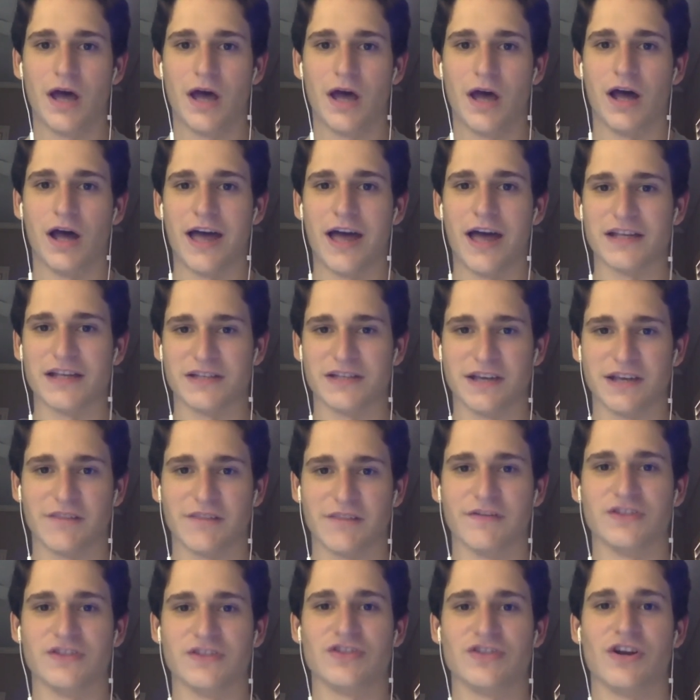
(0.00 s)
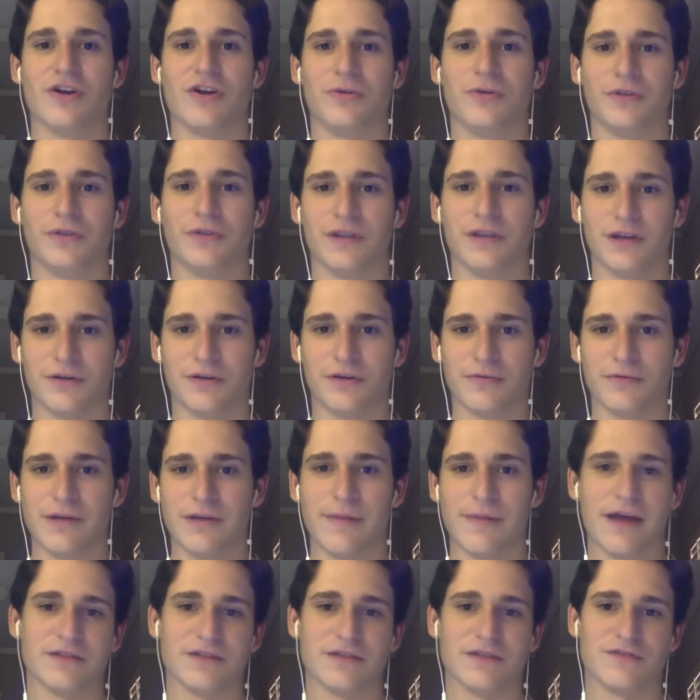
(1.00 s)
uh, as Nick Fitzgerald uh,
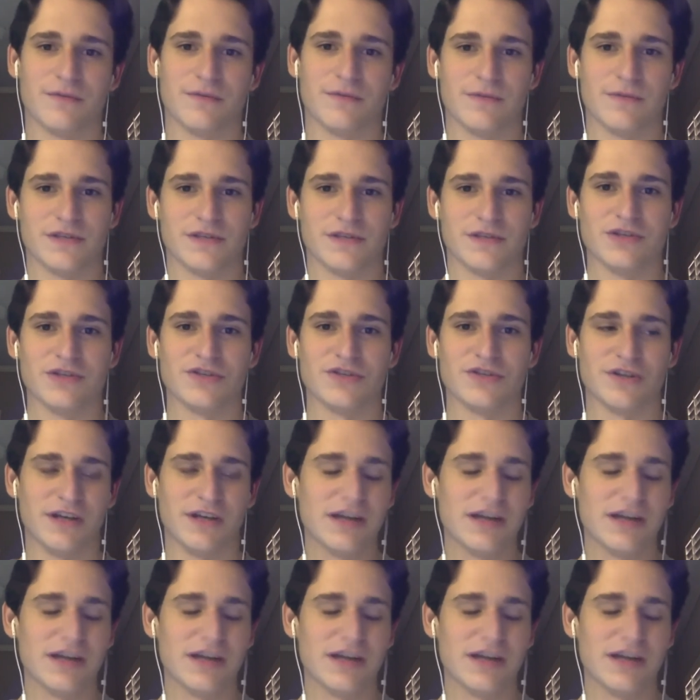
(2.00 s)
rebounds from this injury.